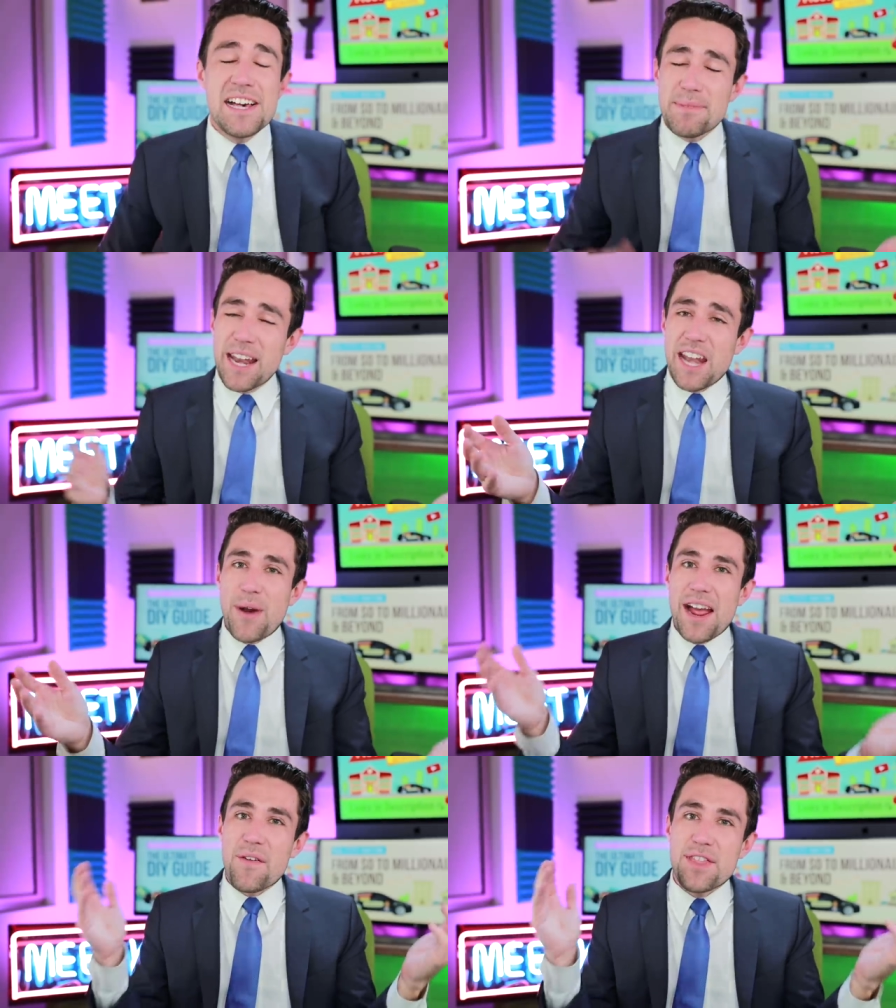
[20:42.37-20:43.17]
But
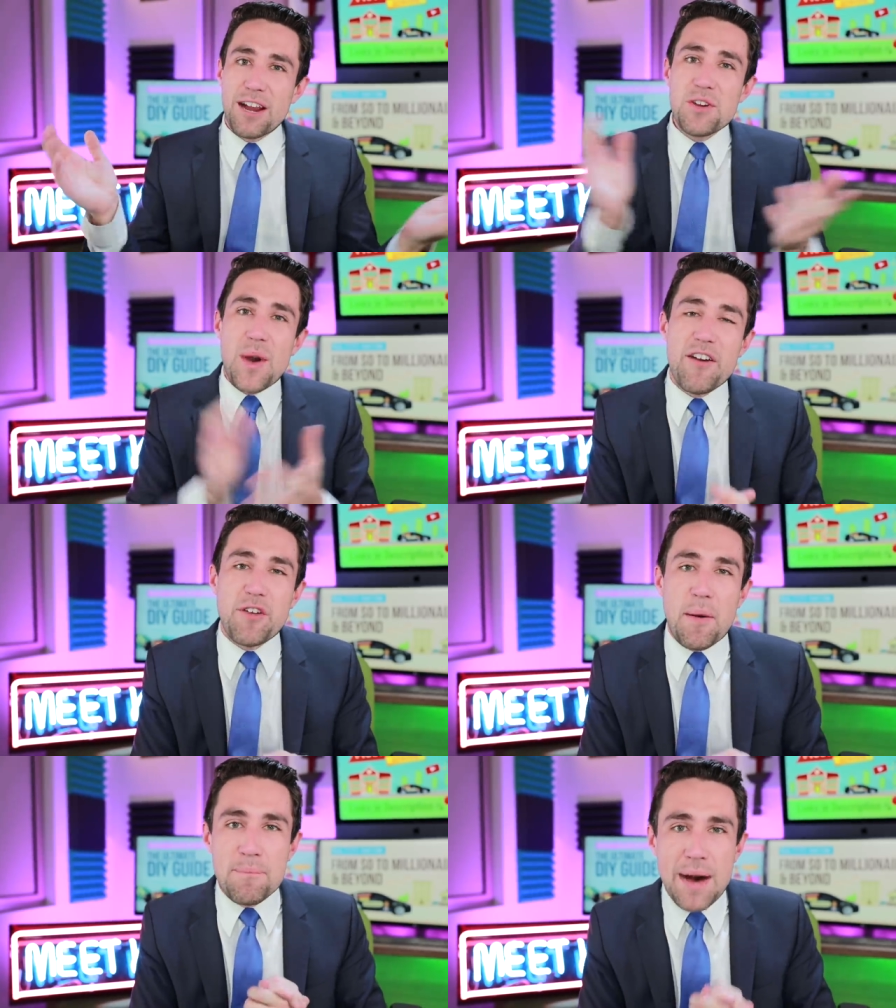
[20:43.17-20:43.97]
anyway, there you
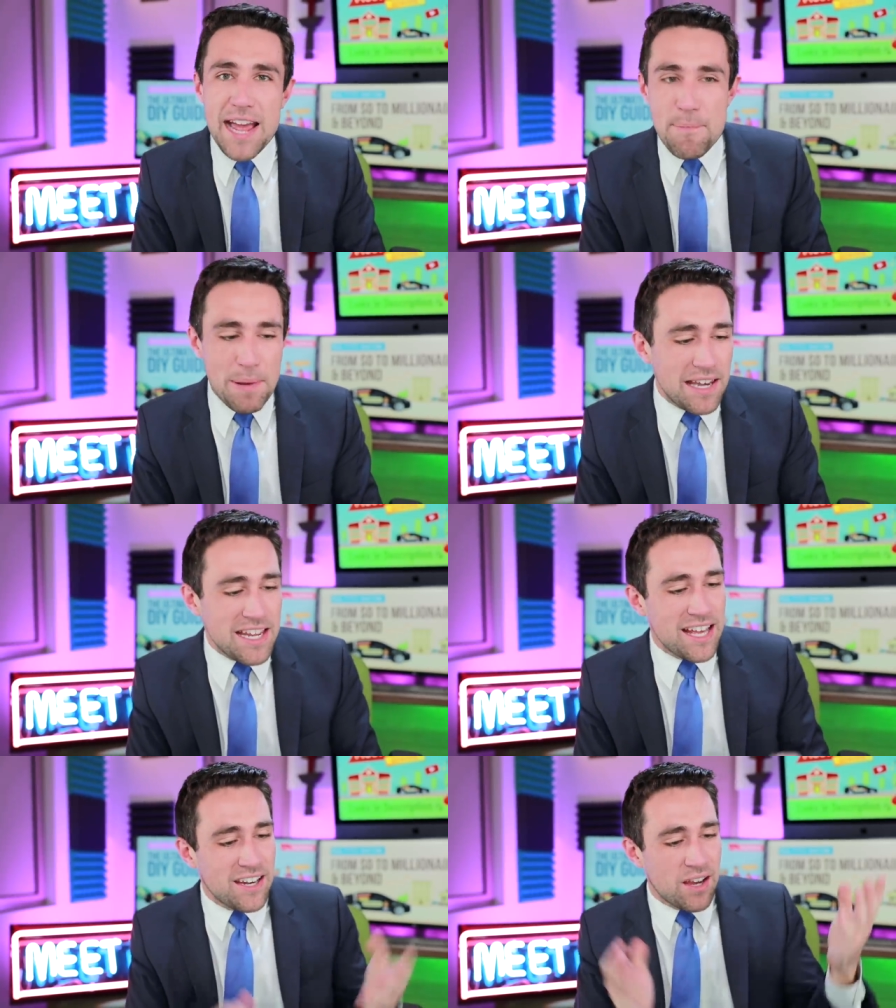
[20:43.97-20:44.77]
have my
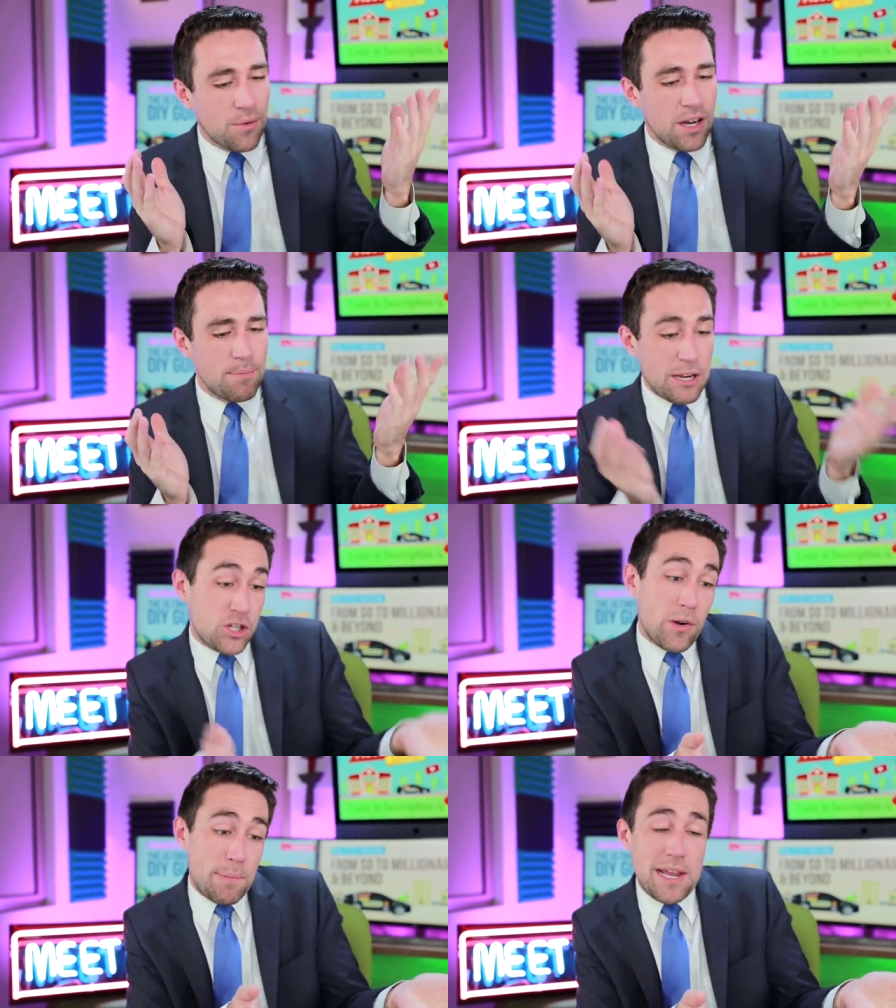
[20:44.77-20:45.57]
opinion, well, uh, my
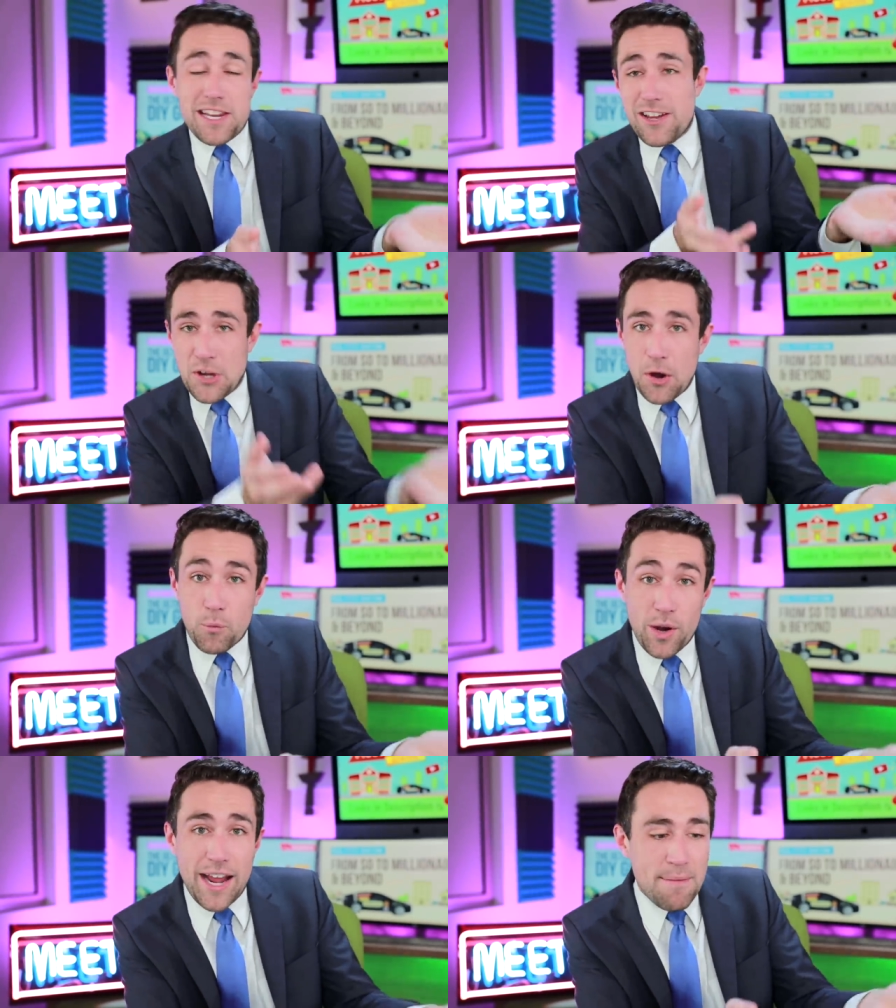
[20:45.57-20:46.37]
short opinion on
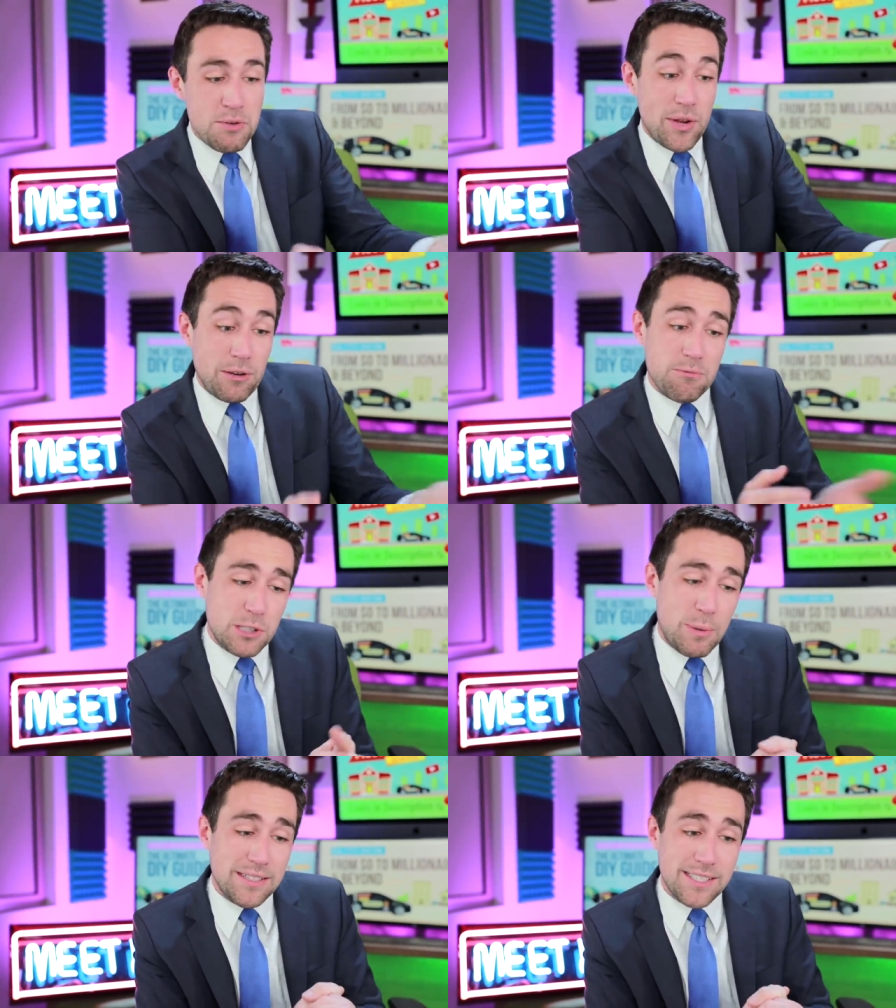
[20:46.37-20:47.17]
what I'm doing in
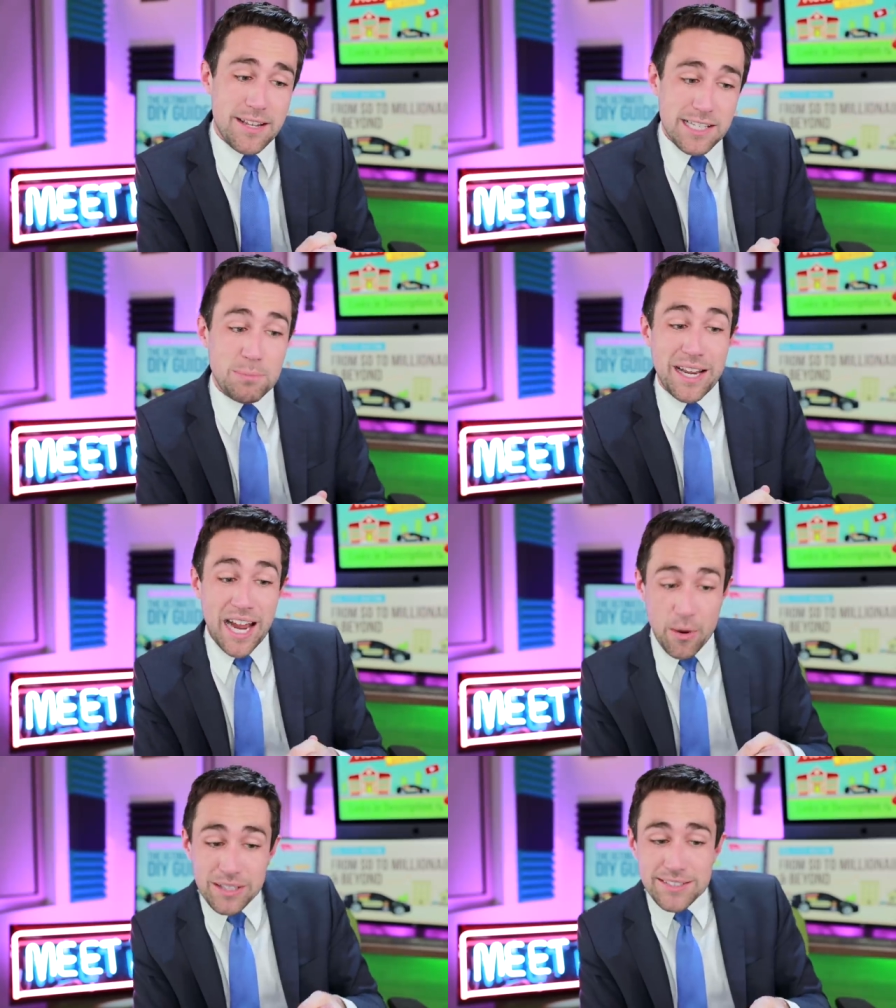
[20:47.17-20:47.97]
response to this. But
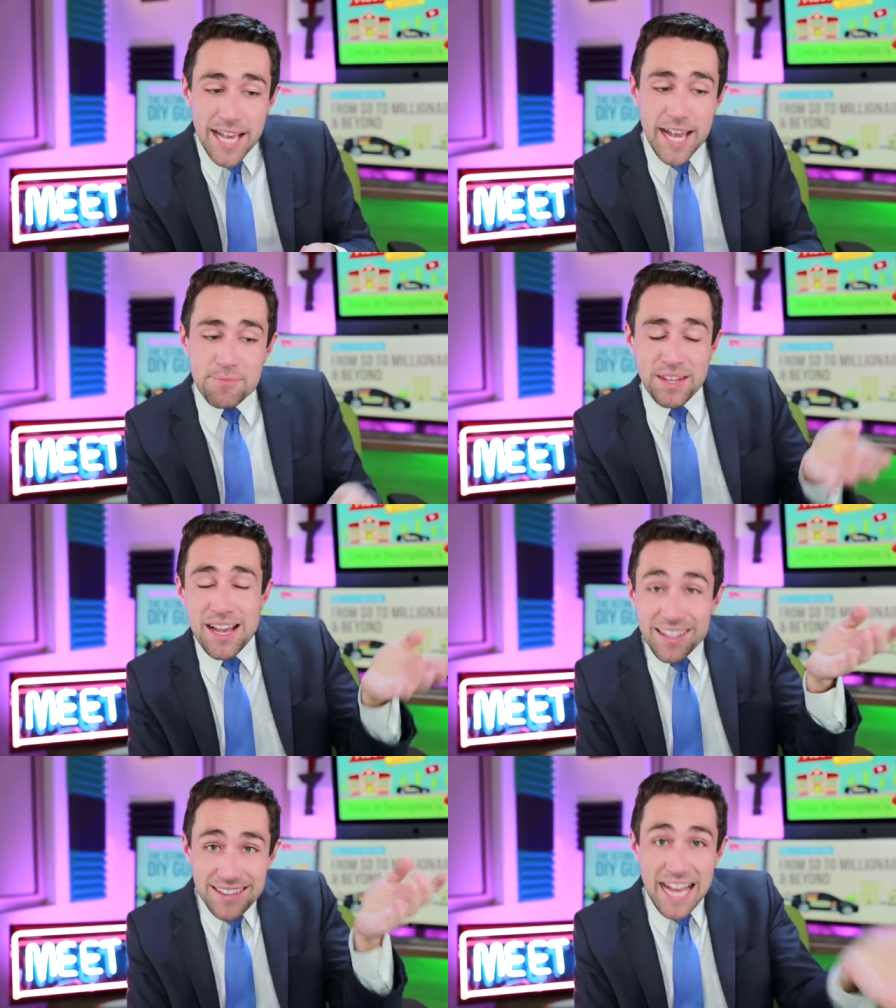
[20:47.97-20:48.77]
I will say,
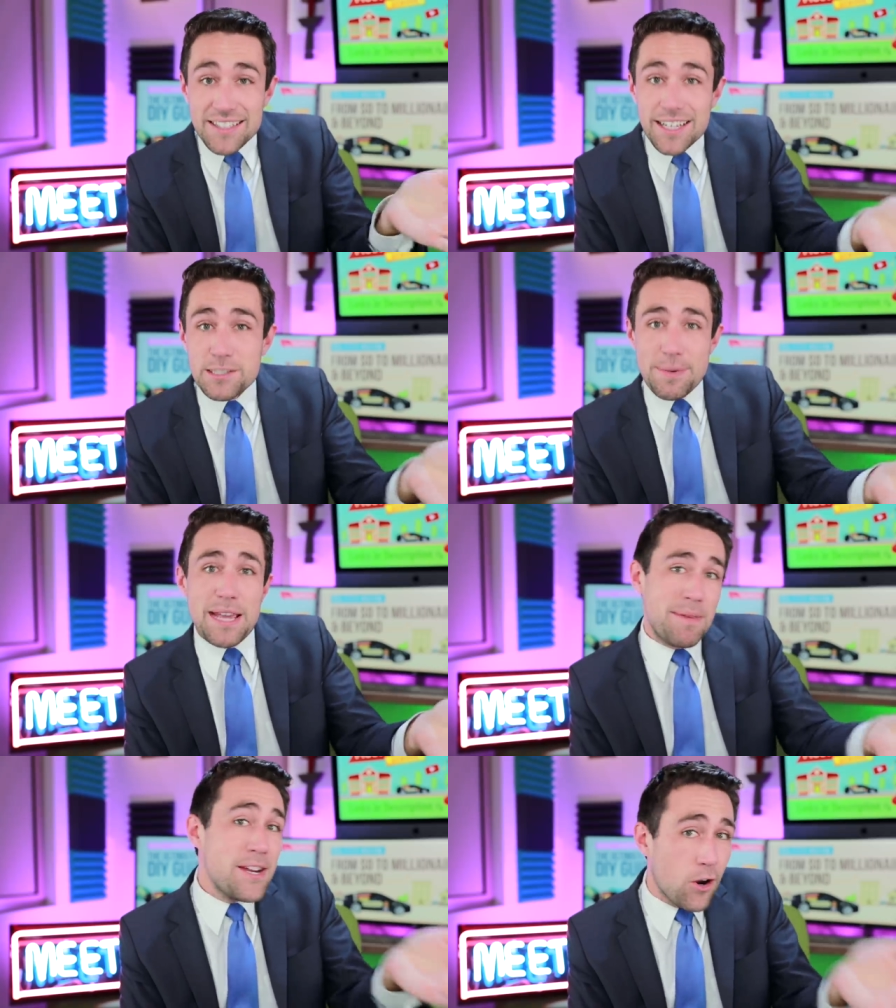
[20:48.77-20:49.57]
that does
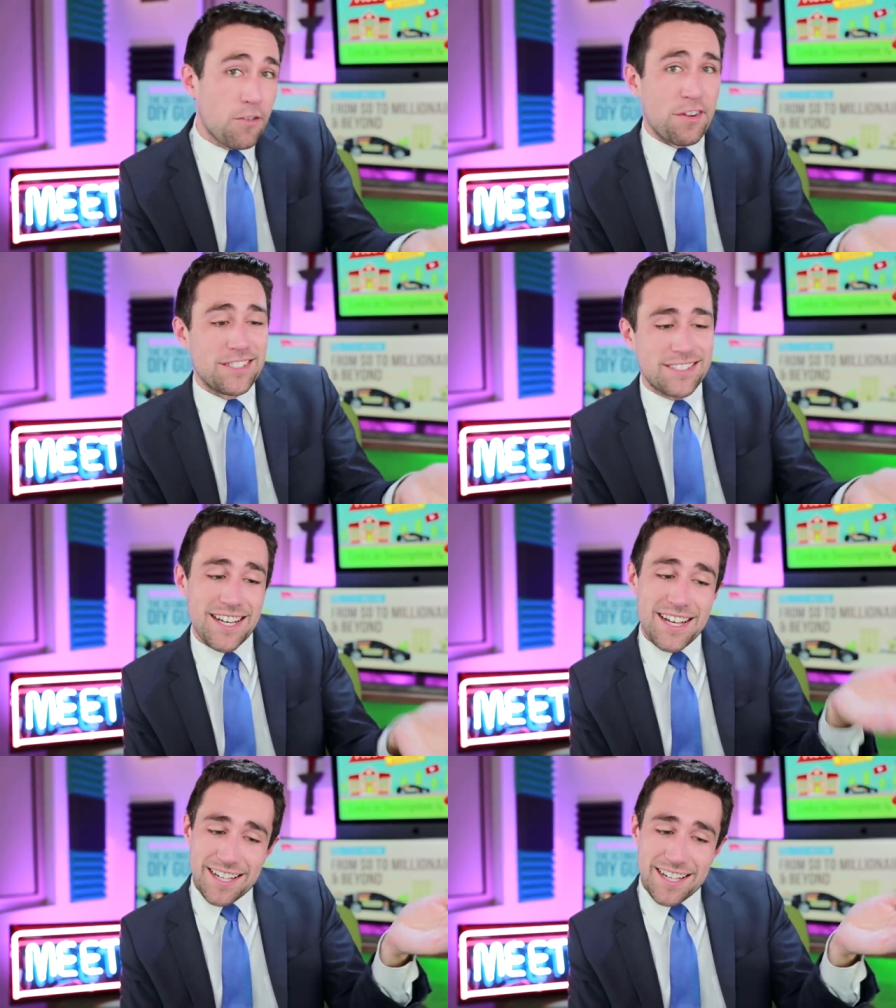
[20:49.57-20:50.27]
make me nervous.